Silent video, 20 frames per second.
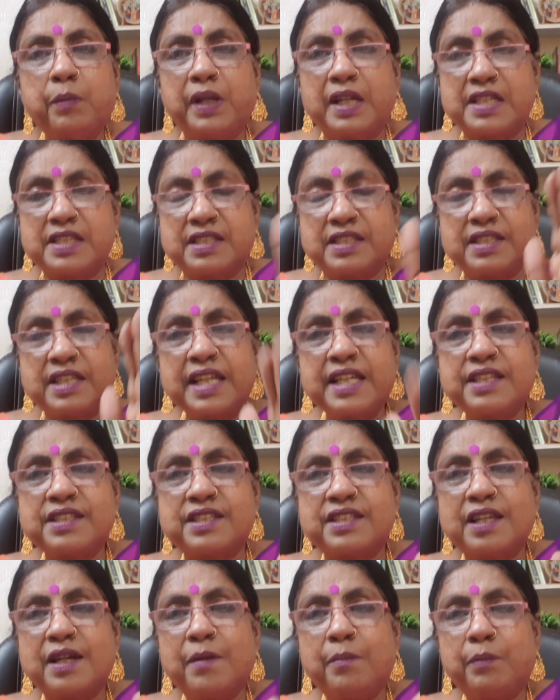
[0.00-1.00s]
plus
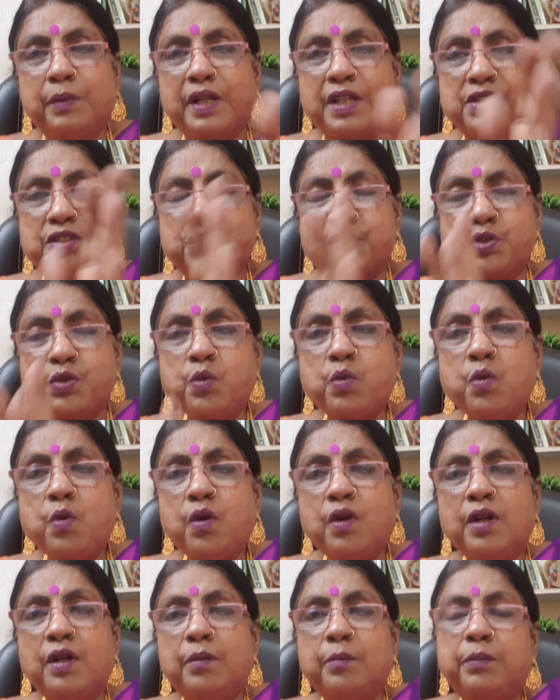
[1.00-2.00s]
6 plus 2
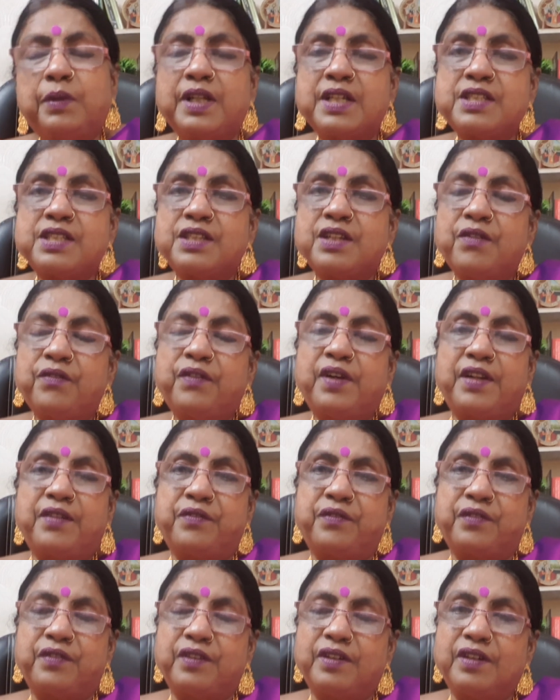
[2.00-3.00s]
plus
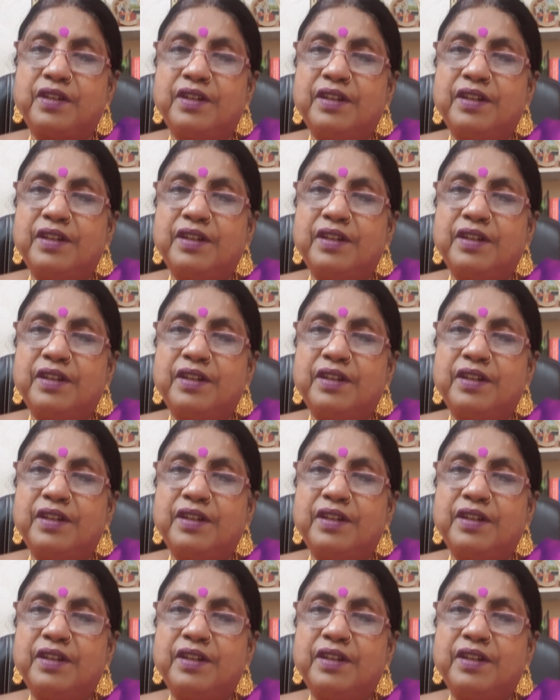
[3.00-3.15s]
5.